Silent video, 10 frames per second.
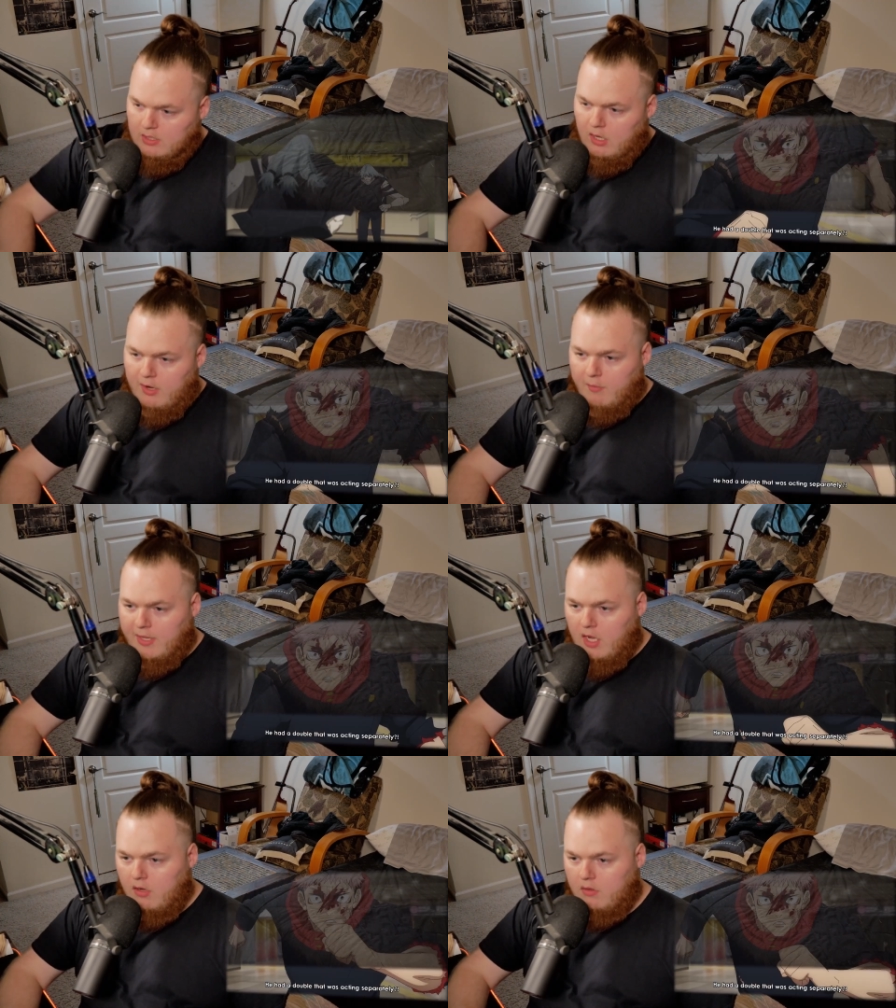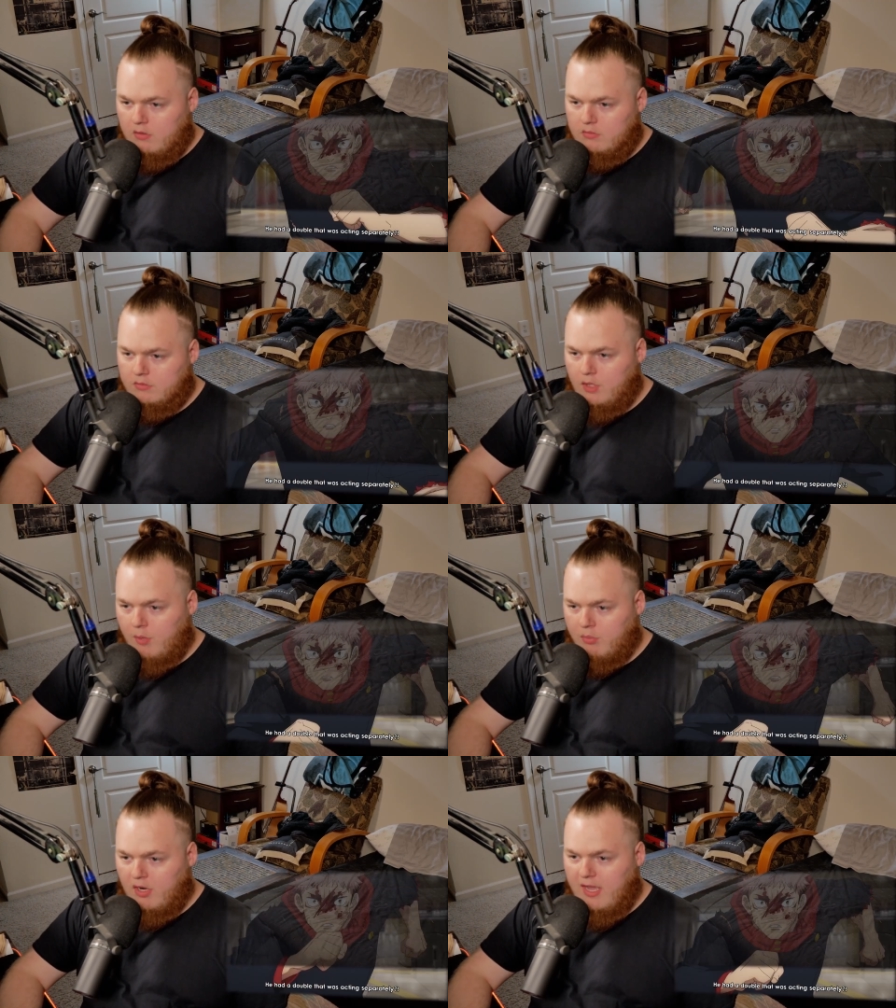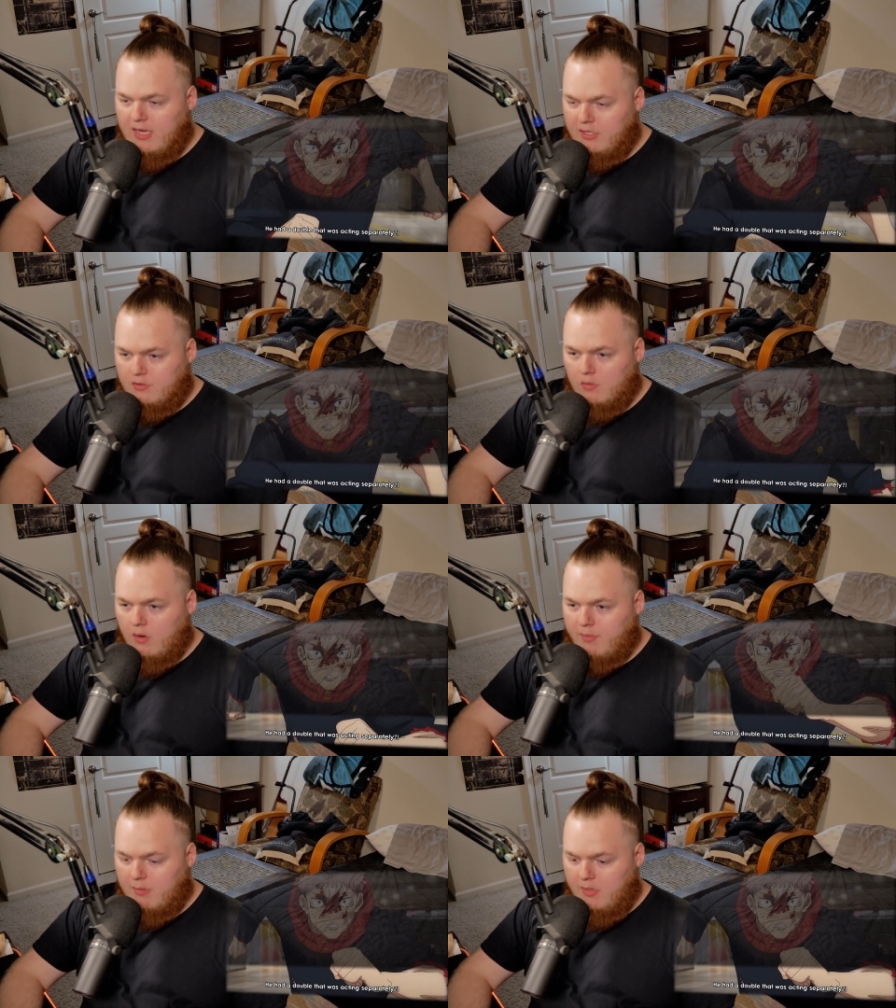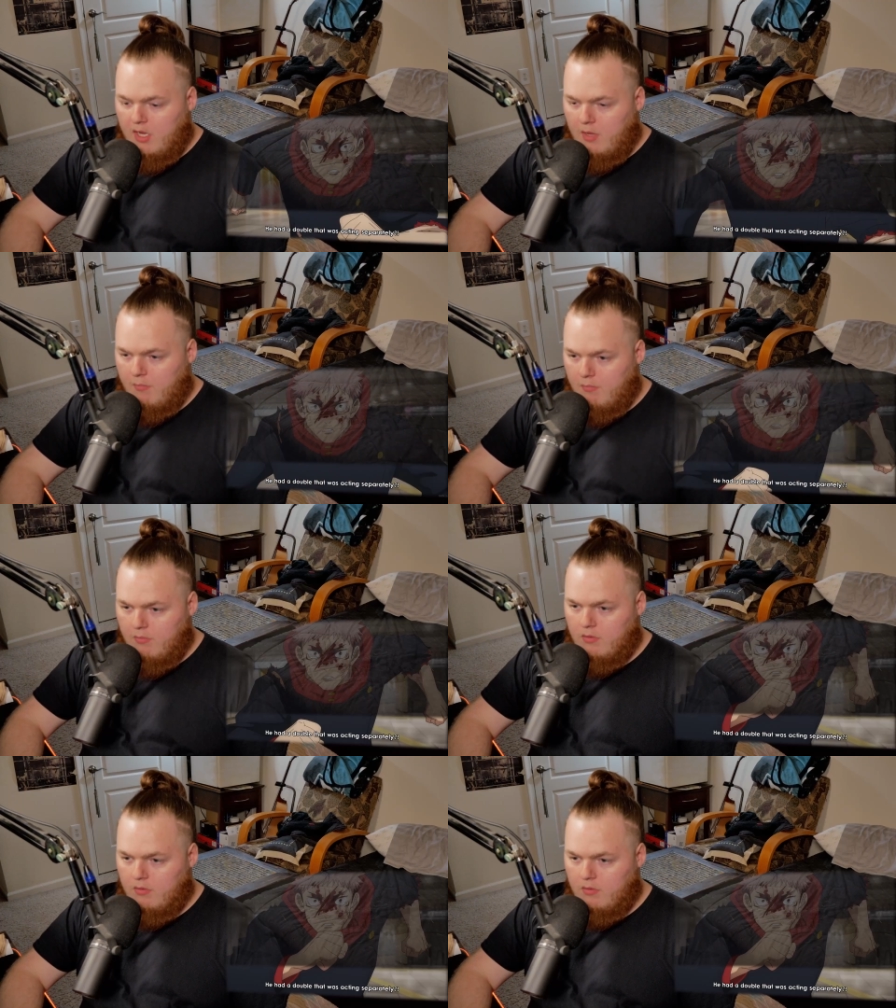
Oh, here we go. Nobara and Itadori about to meet up.